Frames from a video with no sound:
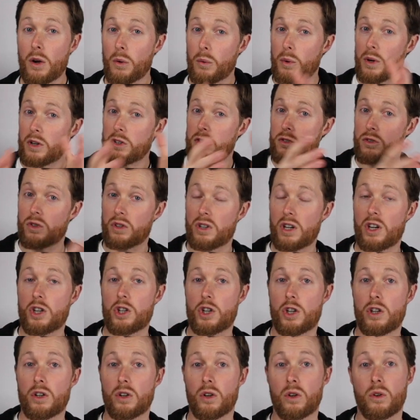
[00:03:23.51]
Whereas
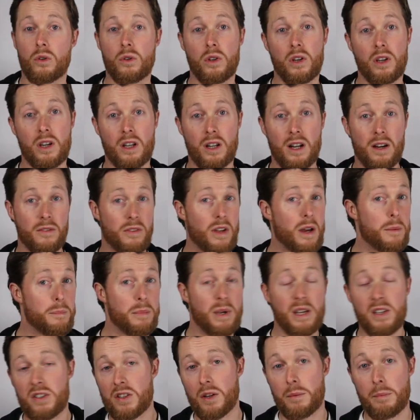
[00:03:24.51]
traditional, you can have that
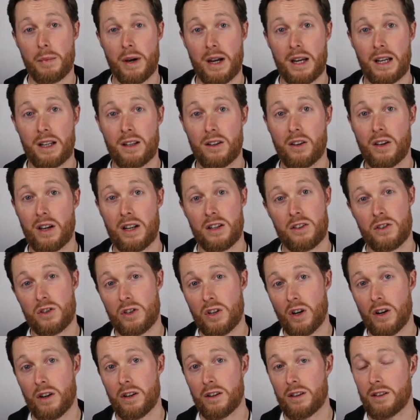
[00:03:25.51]
peace of mind that it's
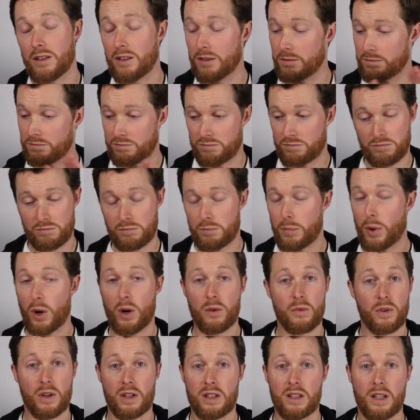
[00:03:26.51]
done
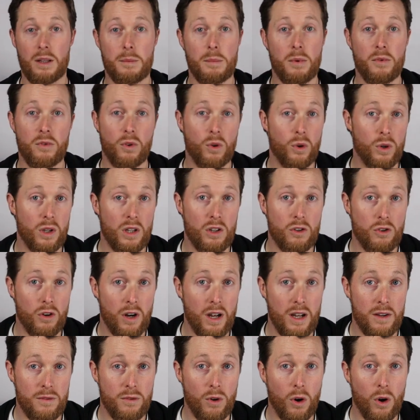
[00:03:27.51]
perfectly before you
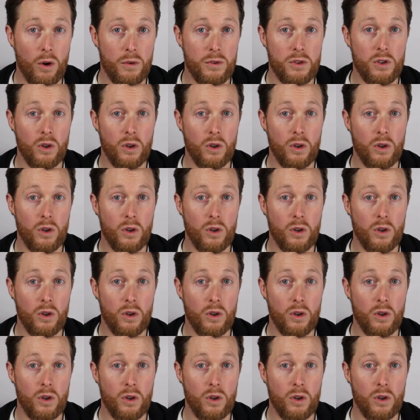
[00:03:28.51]
drive off.